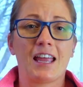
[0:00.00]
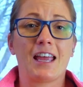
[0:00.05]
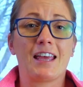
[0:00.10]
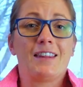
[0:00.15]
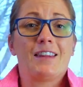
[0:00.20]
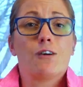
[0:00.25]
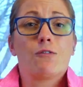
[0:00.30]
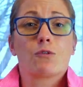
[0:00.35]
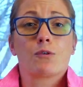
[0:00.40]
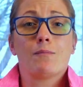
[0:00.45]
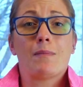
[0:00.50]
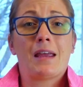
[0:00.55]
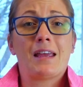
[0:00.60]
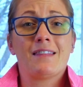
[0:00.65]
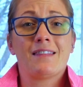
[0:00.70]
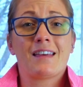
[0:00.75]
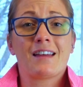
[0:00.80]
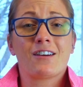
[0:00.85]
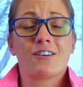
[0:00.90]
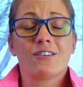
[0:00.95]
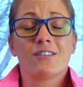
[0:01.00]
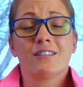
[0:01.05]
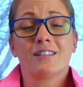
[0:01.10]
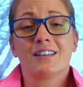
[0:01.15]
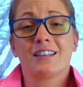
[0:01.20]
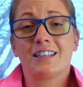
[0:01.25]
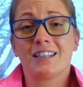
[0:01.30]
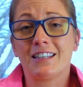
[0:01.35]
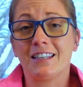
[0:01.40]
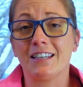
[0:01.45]
and they'll remain there
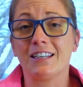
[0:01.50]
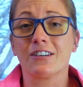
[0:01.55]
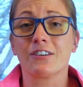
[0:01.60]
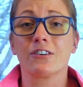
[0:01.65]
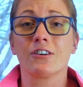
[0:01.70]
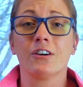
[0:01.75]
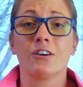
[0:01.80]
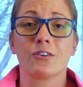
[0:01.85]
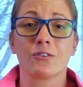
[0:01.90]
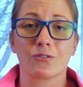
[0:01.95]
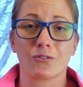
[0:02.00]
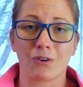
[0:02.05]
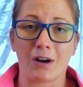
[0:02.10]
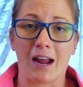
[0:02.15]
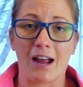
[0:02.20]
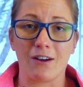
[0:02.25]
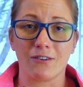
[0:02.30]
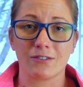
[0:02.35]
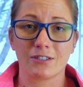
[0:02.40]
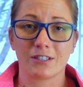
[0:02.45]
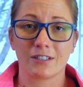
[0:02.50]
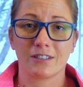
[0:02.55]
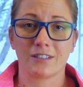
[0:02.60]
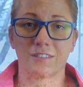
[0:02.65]
year round.